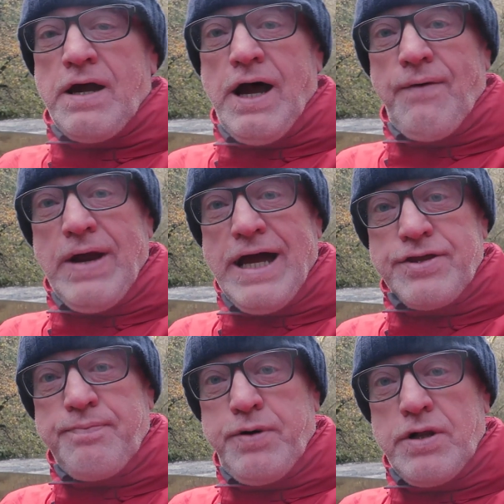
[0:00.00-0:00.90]
and we
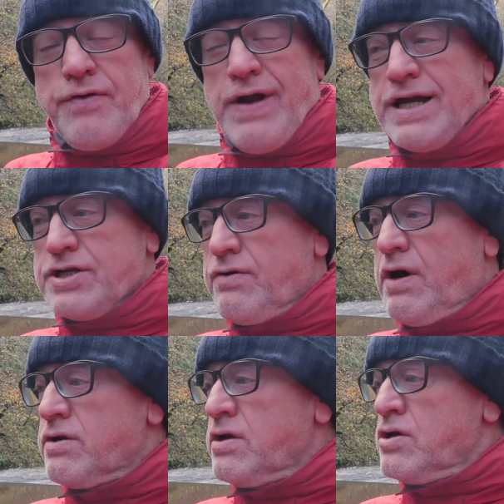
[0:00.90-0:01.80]
had the polarizer
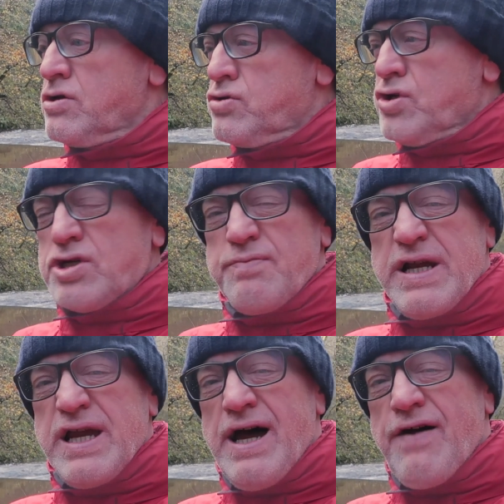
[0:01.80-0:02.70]
on just to
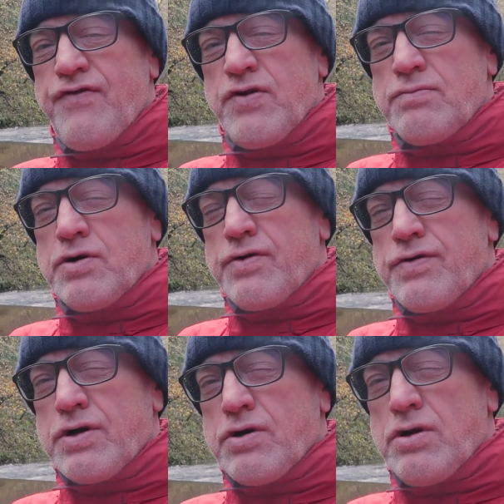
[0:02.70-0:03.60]
bring out a few more
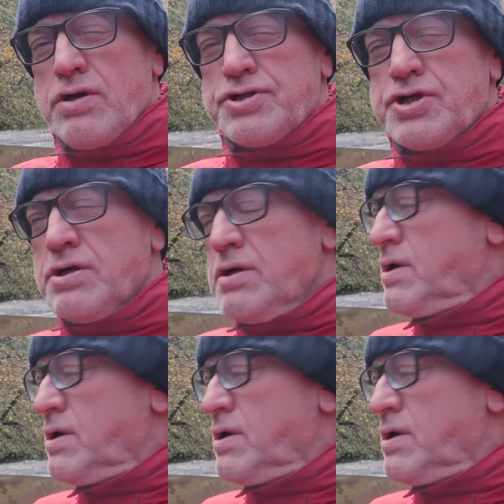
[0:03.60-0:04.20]
of the colours